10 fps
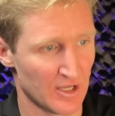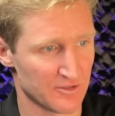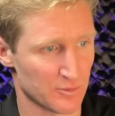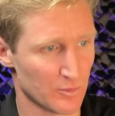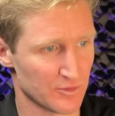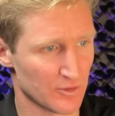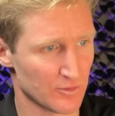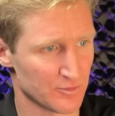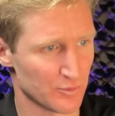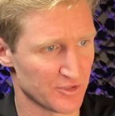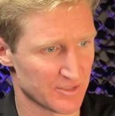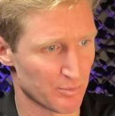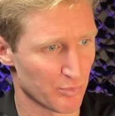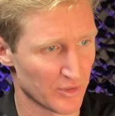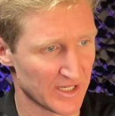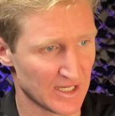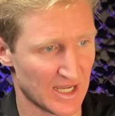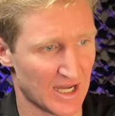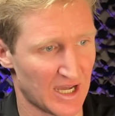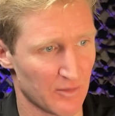So what we'll do is we'll just bring
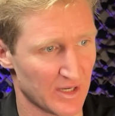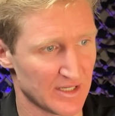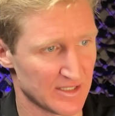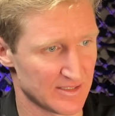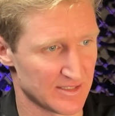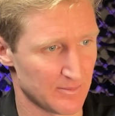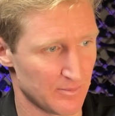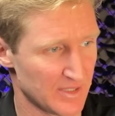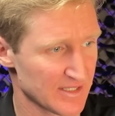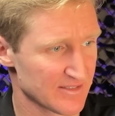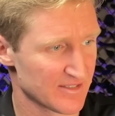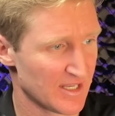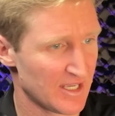heart rate into the mix